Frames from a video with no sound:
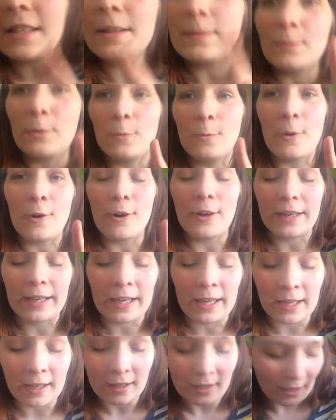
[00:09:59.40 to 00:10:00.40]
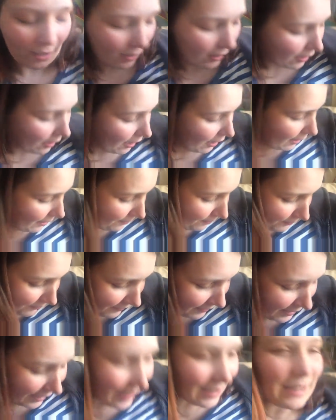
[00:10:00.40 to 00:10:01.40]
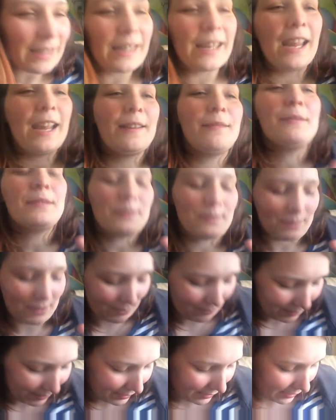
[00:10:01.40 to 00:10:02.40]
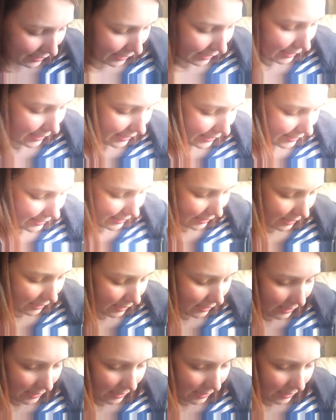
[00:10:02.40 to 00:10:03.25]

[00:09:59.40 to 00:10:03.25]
did some more walking. He came to me with his